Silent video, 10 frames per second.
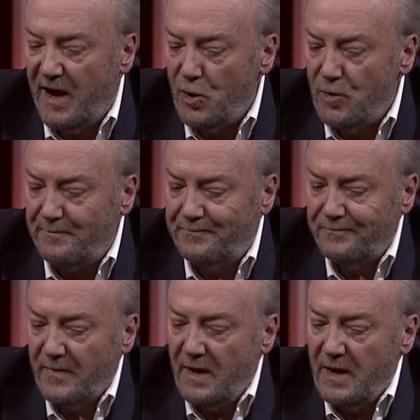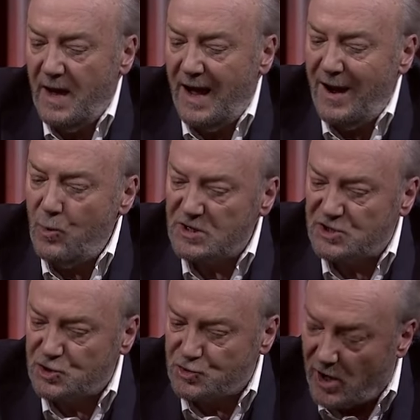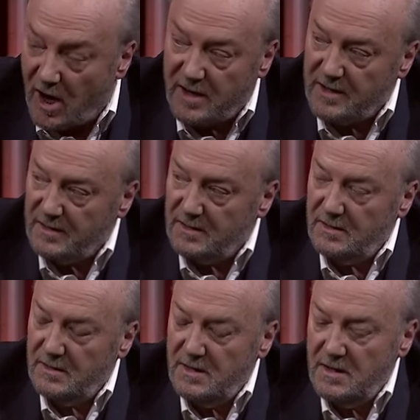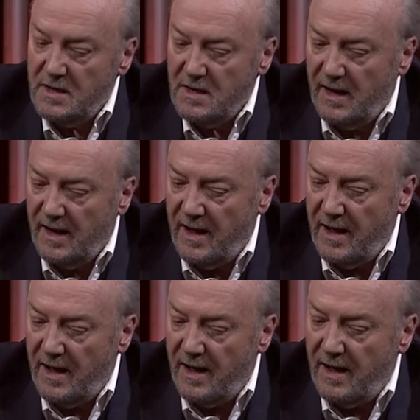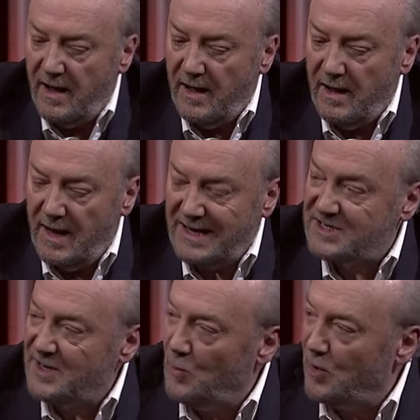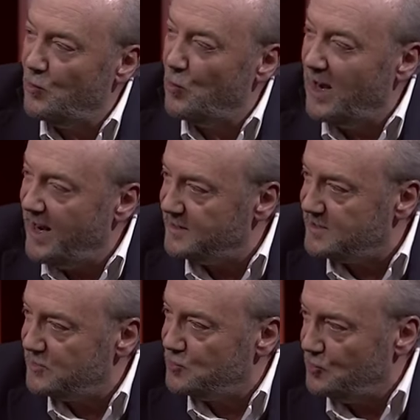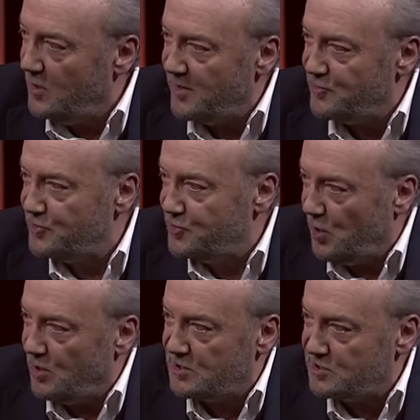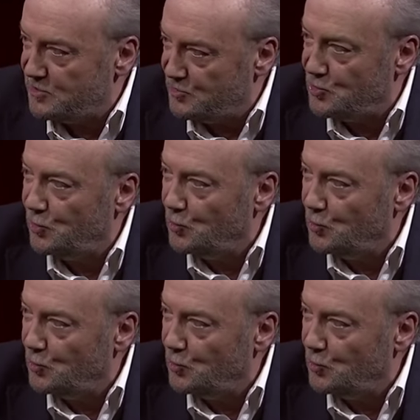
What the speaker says: Now, I was struck as someone who lent $200 to